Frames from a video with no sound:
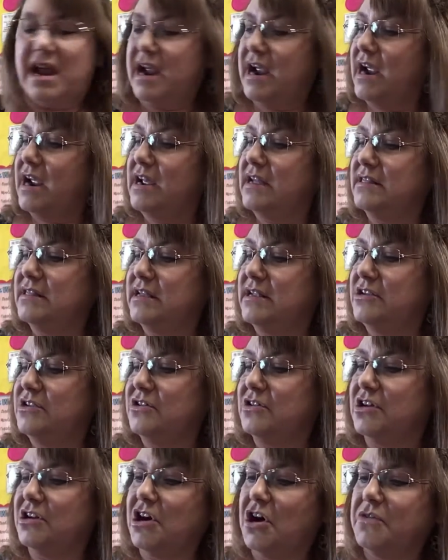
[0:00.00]
And then you
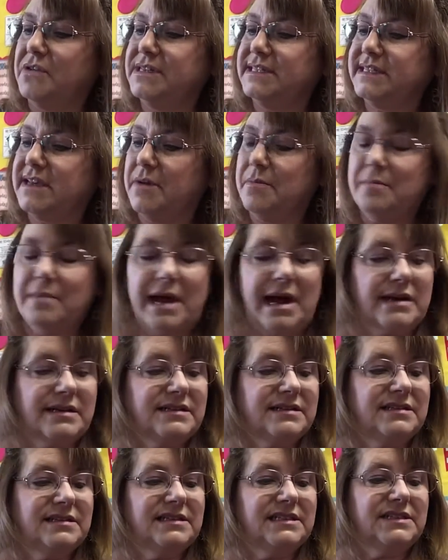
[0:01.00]
can always come back
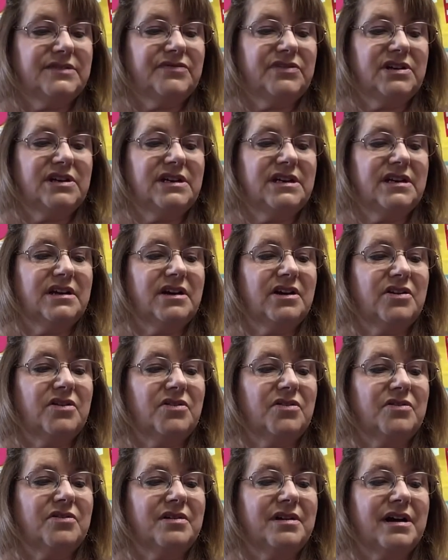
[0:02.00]
to this
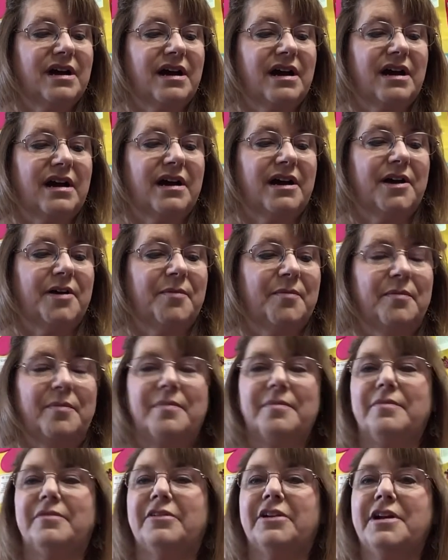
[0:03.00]
video.
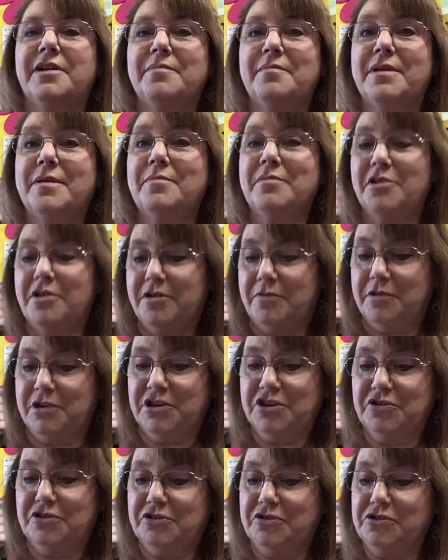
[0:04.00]
Remember, when
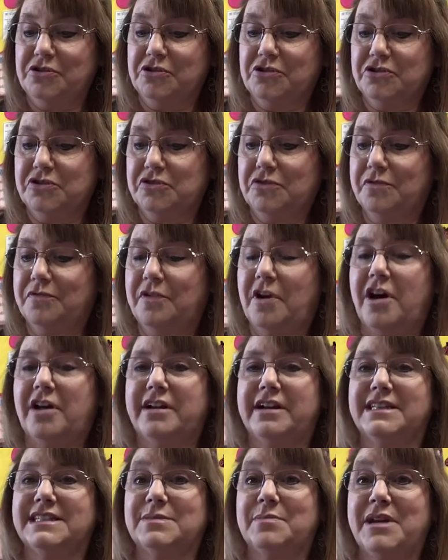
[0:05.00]
you do your
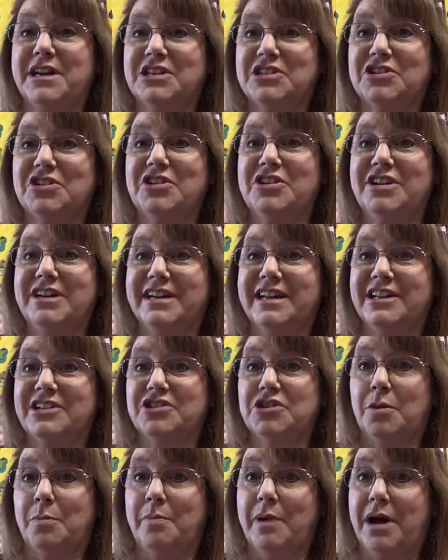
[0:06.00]
zoophonics, make sure you
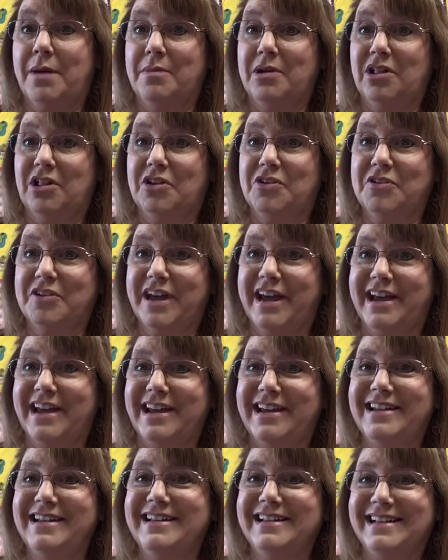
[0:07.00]
get your bubble,
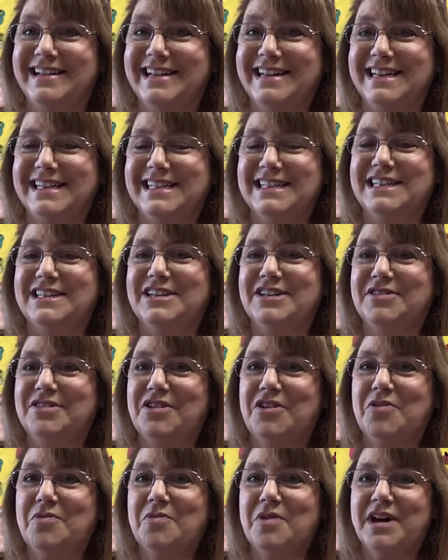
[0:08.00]
okay? You
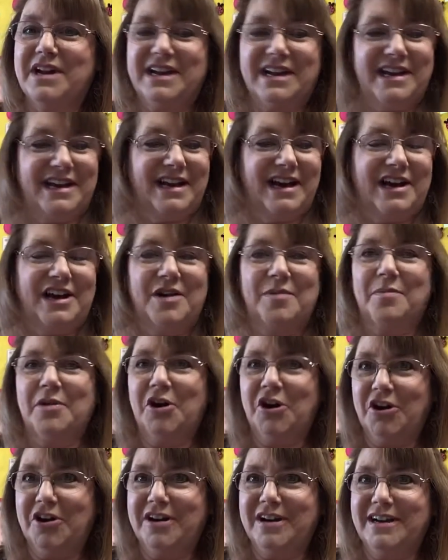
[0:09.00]
don't want to
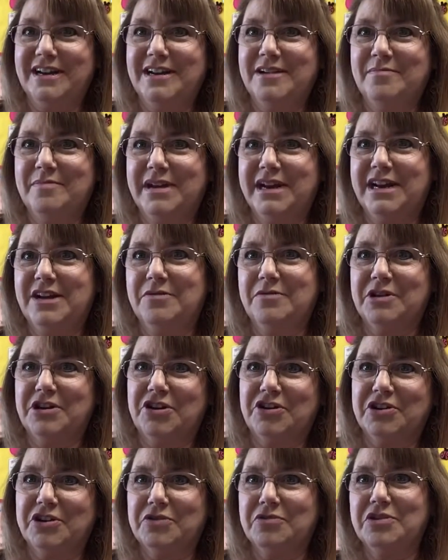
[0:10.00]
hurt anybody when you're
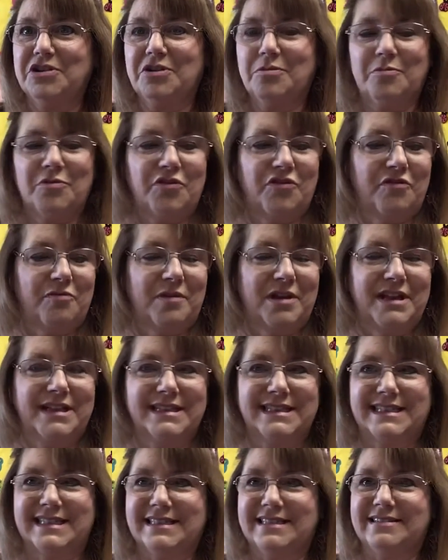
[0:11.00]
doing your
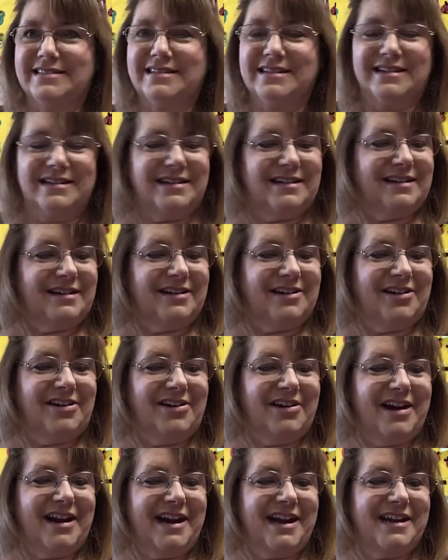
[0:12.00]
movements, all
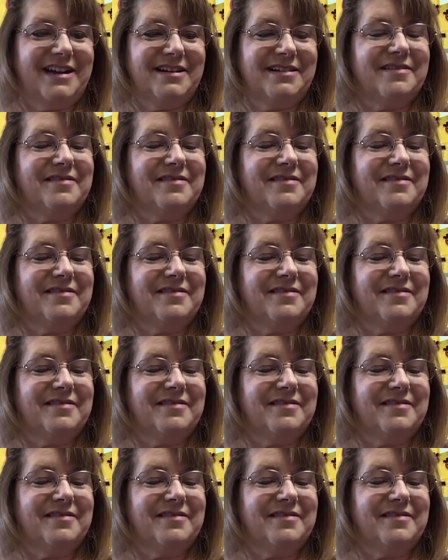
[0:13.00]
right?